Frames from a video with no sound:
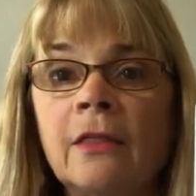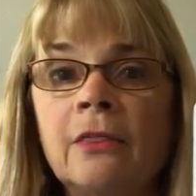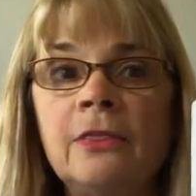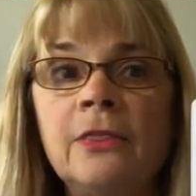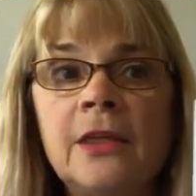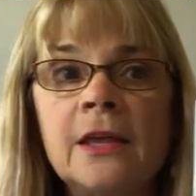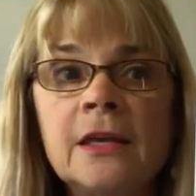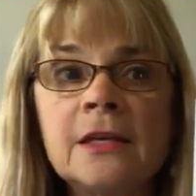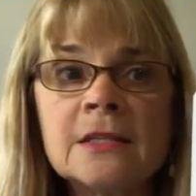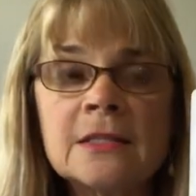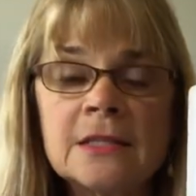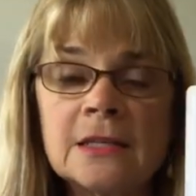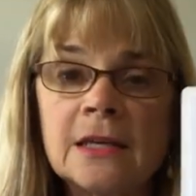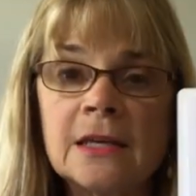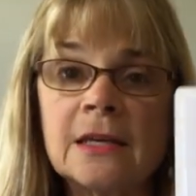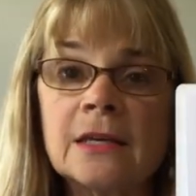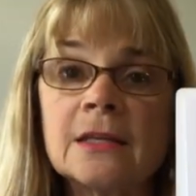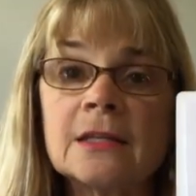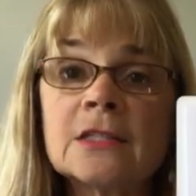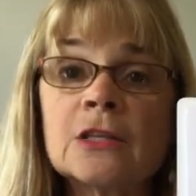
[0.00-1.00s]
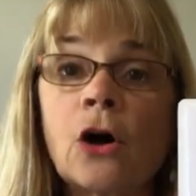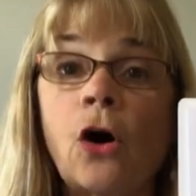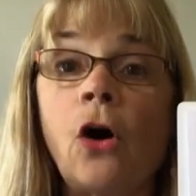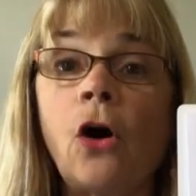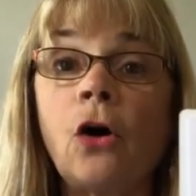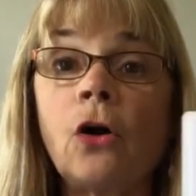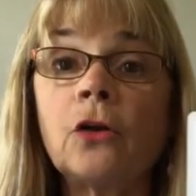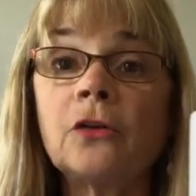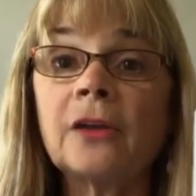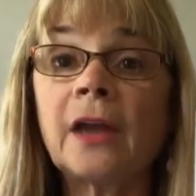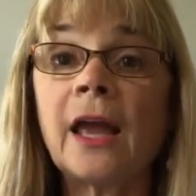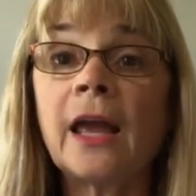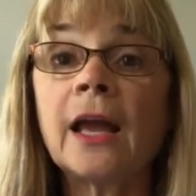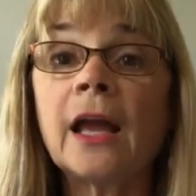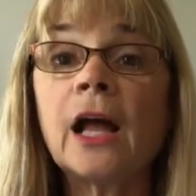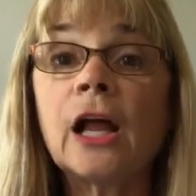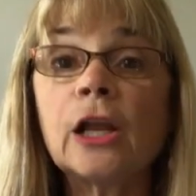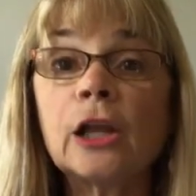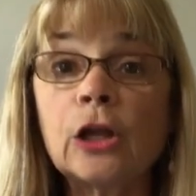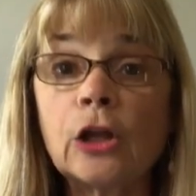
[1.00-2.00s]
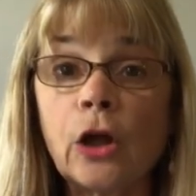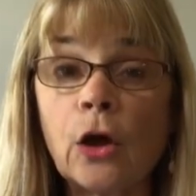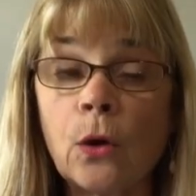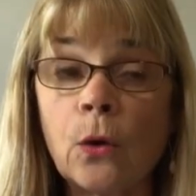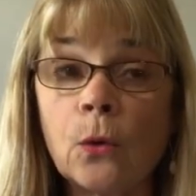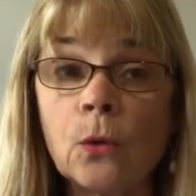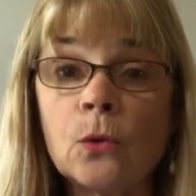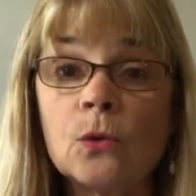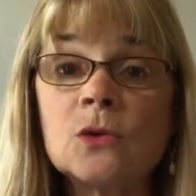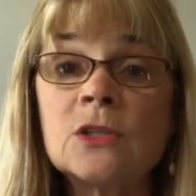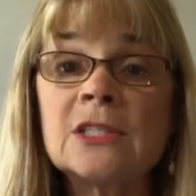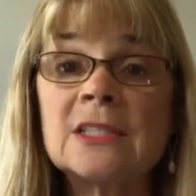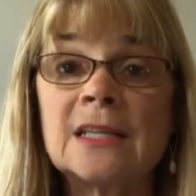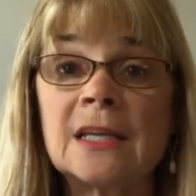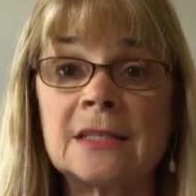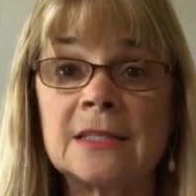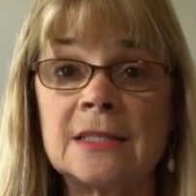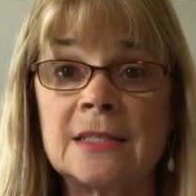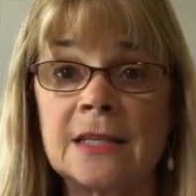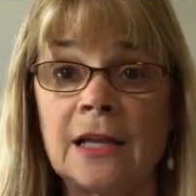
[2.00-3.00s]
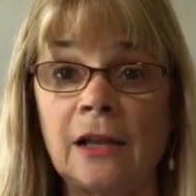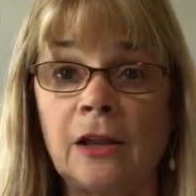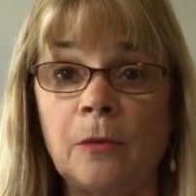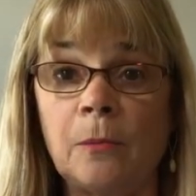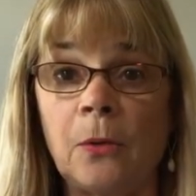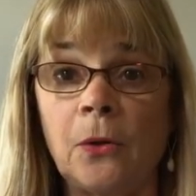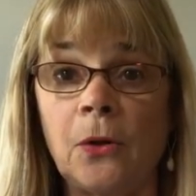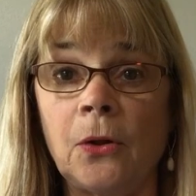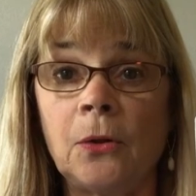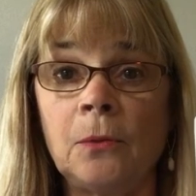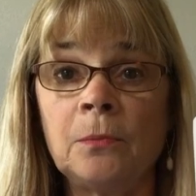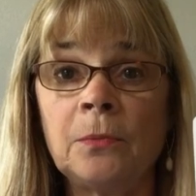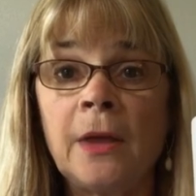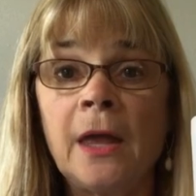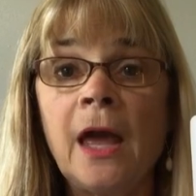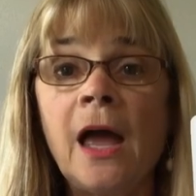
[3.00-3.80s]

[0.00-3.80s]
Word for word: This is called a closed syllable.